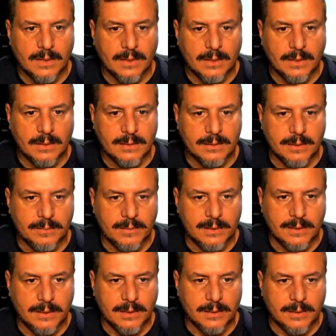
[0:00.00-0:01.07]
I simply
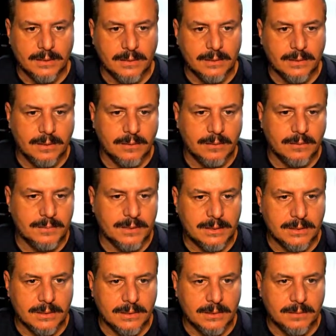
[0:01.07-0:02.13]
log in here.
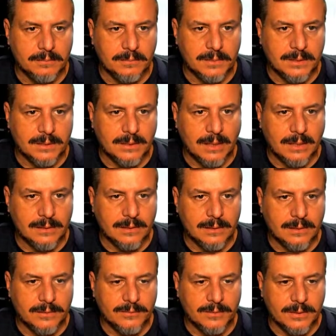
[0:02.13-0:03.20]
It's asking
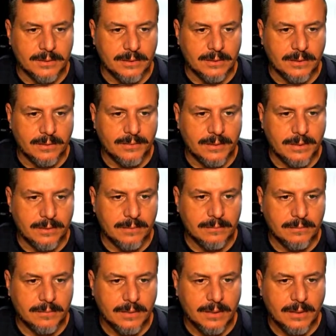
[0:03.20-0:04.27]
us for the certificate.
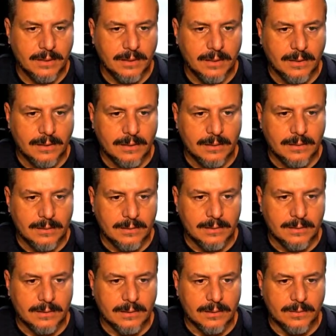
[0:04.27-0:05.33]

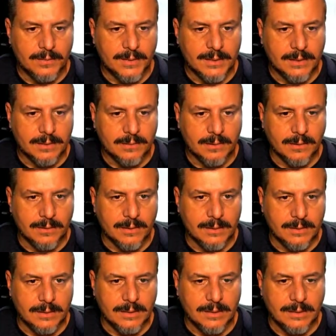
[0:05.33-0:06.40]
So because we're
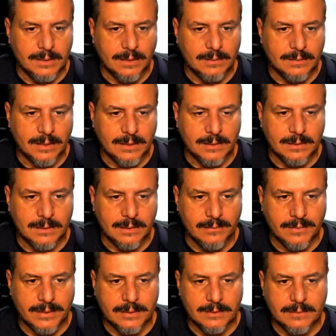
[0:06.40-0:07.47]
using self-signed
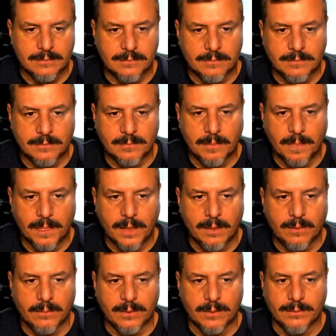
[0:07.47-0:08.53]
certificates,
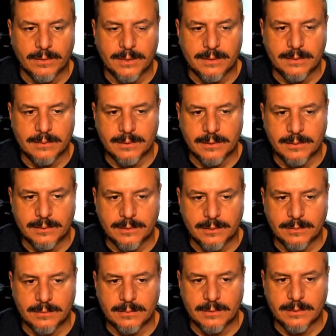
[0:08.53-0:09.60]
we're going to just
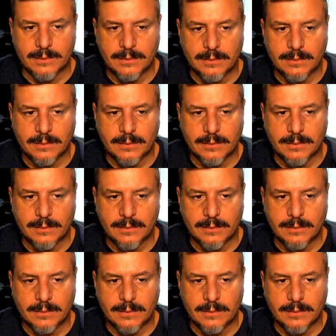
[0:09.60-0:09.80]
choose